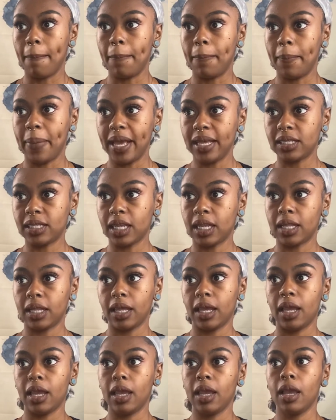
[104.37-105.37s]

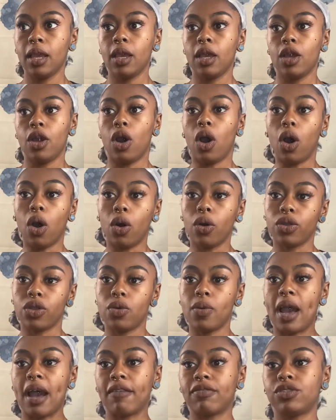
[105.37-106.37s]
Basically, all you
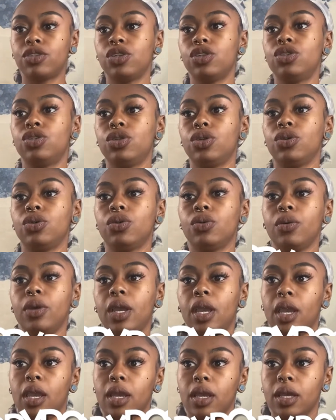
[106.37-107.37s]
have to do
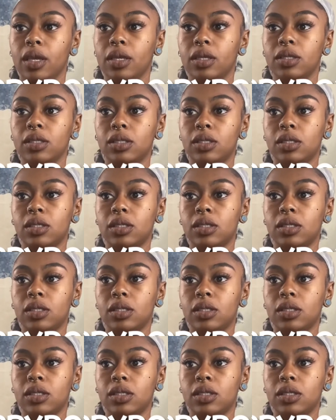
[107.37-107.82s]
is